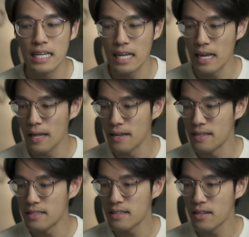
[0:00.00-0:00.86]

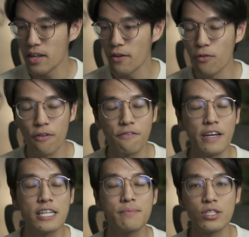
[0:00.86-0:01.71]
And if we're
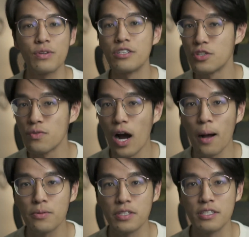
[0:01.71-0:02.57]
faced between two
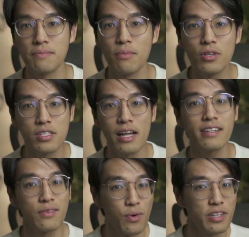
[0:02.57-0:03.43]
options, most
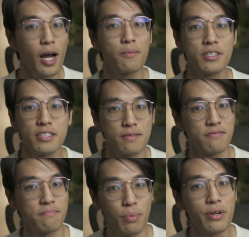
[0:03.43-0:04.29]
likely one option's
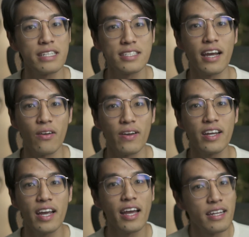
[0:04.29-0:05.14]
pretty
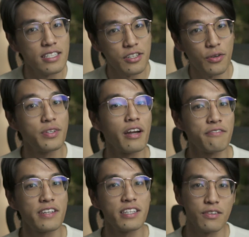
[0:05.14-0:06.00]
scary and it's your gut
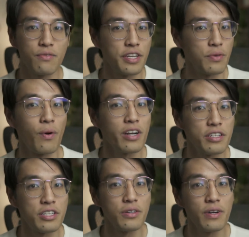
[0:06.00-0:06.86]
feeling of what you want
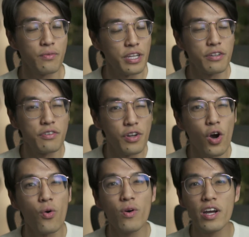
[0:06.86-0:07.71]
to do and what you
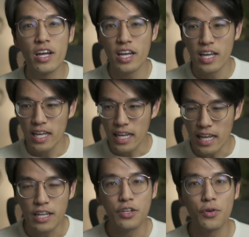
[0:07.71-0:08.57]
know
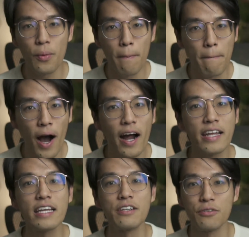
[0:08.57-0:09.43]
in your
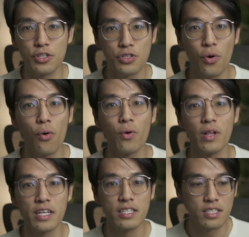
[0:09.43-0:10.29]
body, in your soul
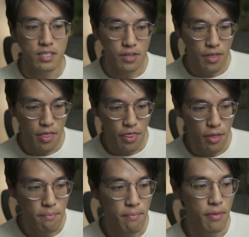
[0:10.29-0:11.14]
is
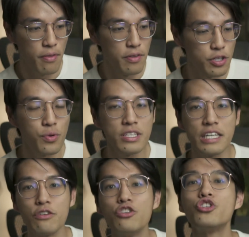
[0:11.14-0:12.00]
the choice
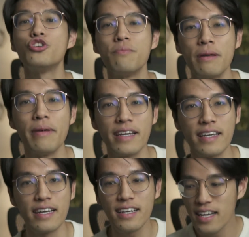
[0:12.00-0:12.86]
that you should be
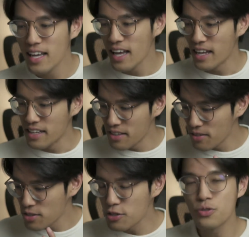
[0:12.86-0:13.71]
making. And then
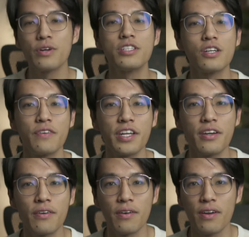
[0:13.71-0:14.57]
there's the choice over
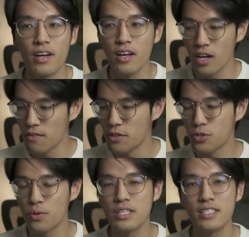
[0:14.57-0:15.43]
here of the
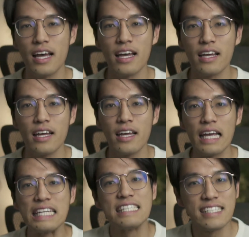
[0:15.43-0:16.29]
choice that
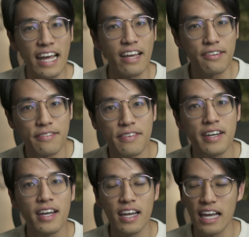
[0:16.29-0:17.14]
is safe
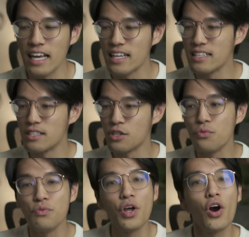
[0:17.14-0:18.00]
and
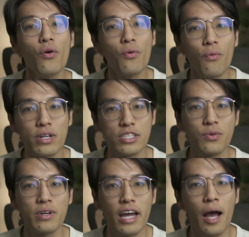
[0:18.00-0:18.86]
you know what's
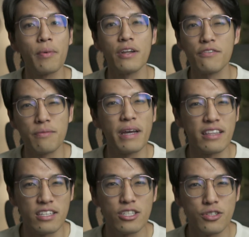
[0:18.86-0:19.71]
going to happen if you
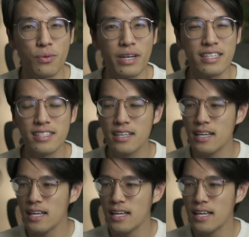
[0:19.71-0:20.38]
make this choice.